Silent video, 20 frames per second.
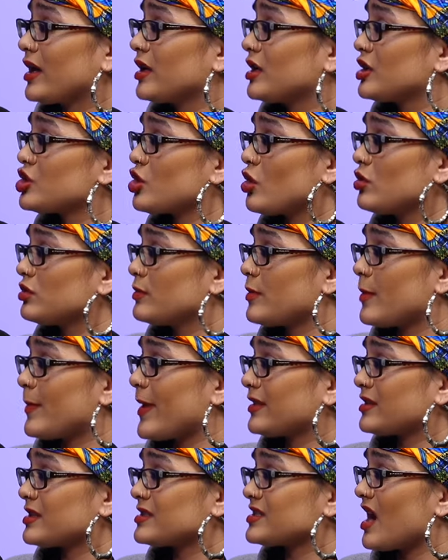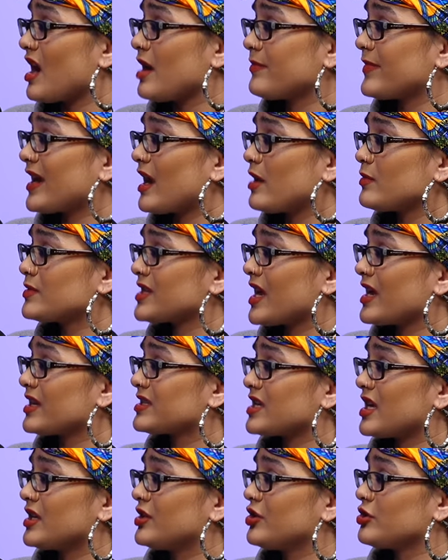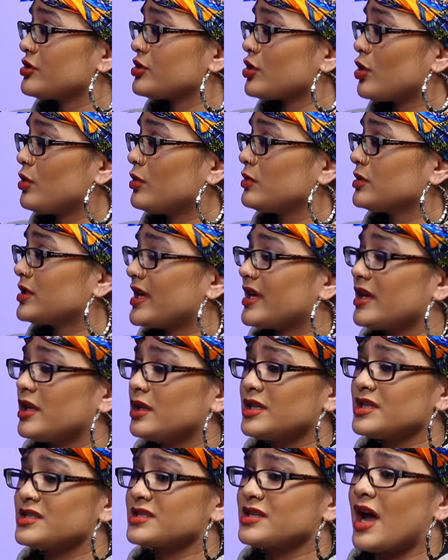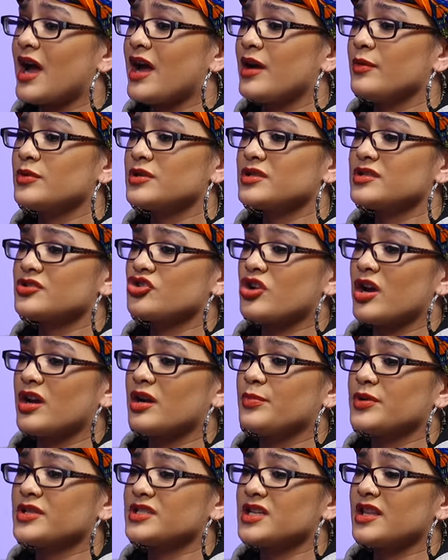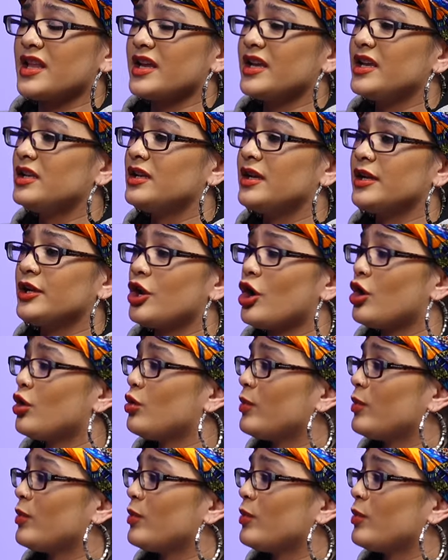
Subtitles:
could have told him about the time that I was like 10 years old and this guy was trying to pretend like he didn't know